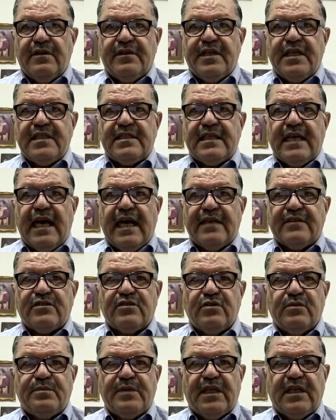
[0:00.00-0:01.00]
This has
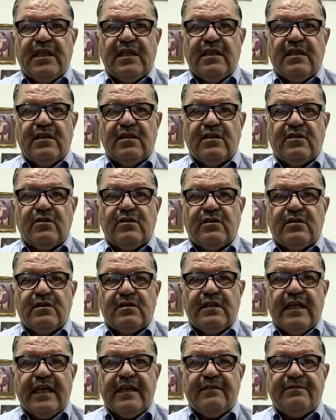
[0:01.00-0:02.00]
to be
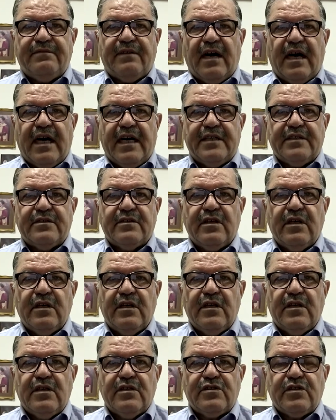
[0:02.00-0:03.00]
clarified
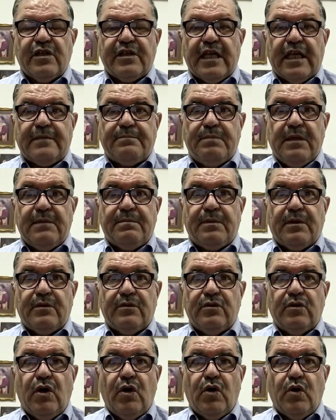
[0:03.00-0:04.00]
so that people
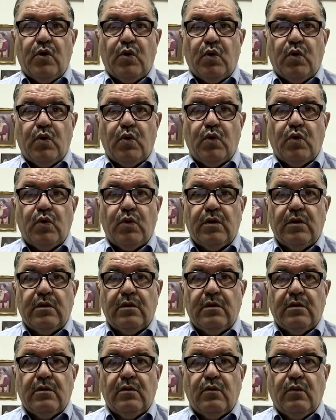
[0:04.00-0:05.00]
know
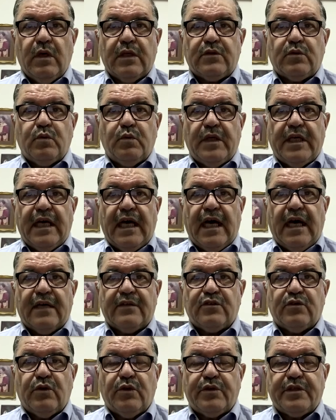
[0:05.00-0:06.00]
what we
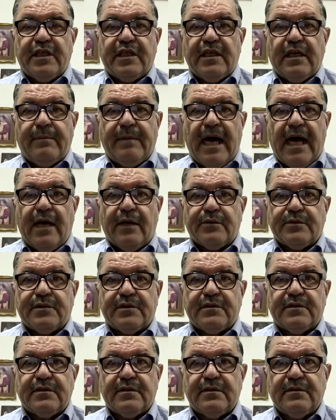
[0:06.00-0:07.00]
are talking
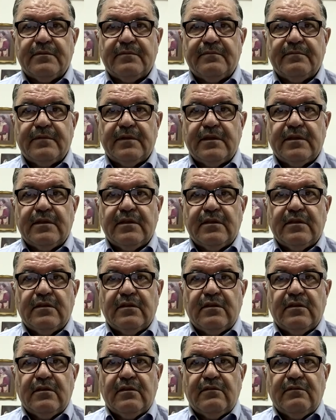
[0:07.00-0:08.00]
about.
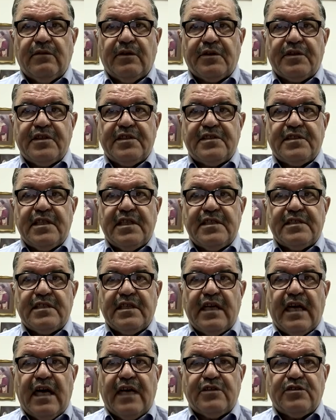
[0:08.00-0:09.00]
For this
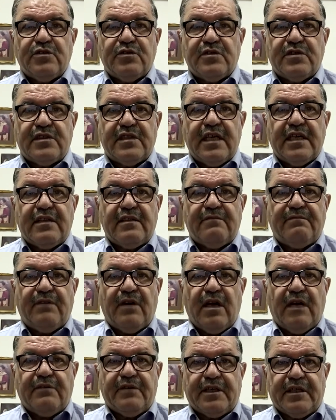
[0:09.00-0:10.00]
reason, I should state the
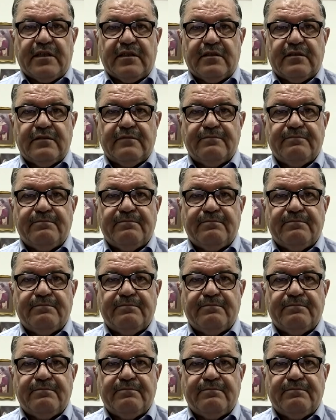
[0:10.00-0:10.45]
following.